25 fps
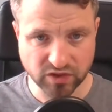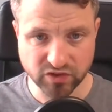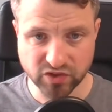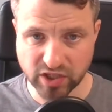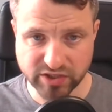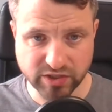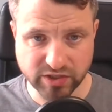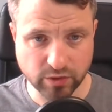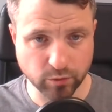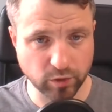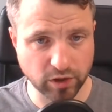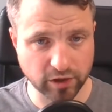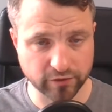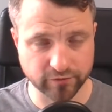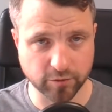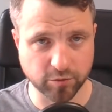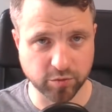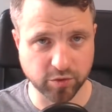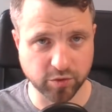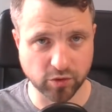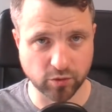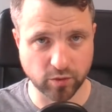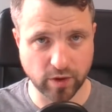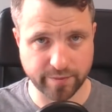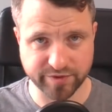doesn't work for
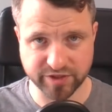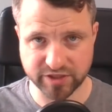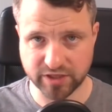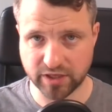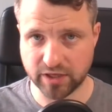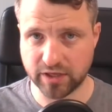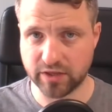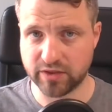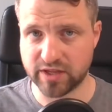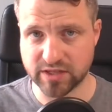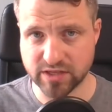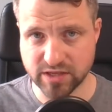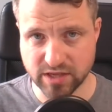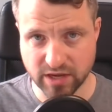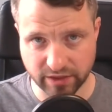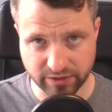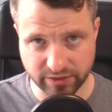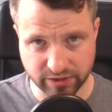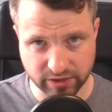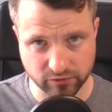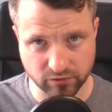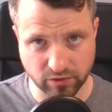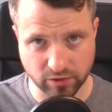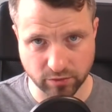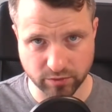Paul Webster. There's
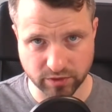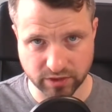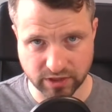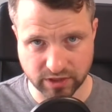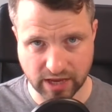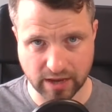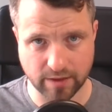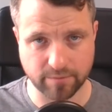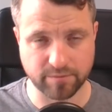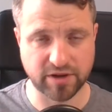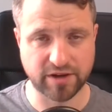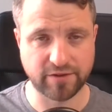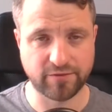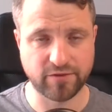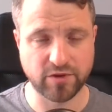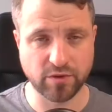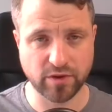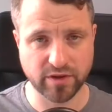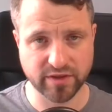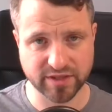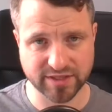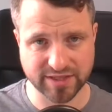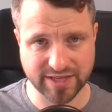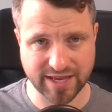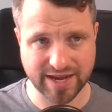nothing wrong with that. But if you
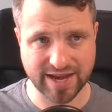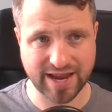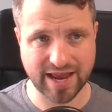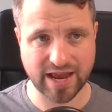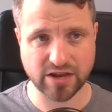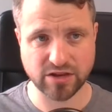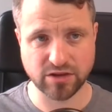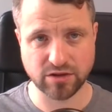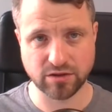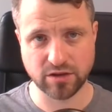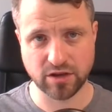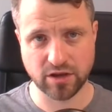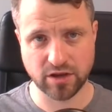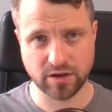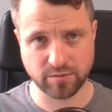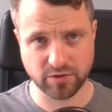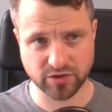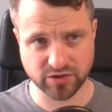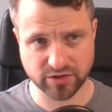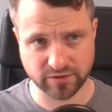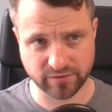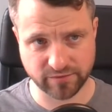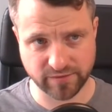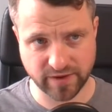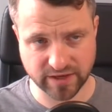understand how you learn
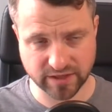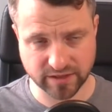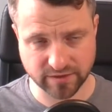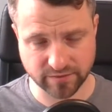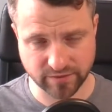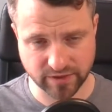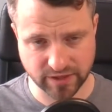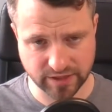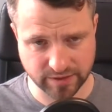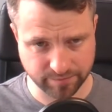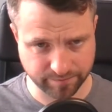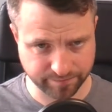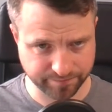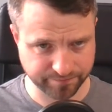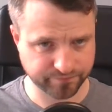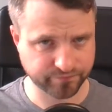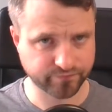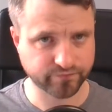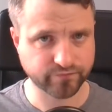most effectively,